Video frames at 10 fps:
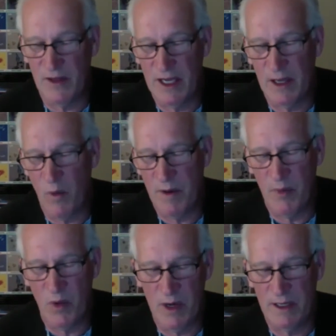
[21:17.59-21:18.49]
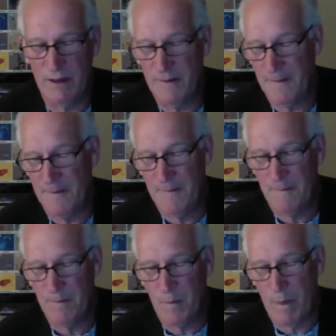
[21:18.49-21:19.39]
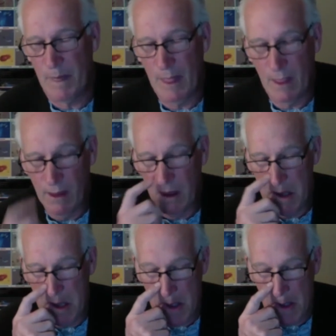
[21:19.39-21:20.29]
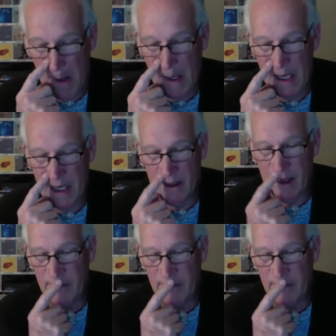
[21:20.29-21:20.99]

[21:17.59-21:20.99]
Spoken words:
thing at one point. And I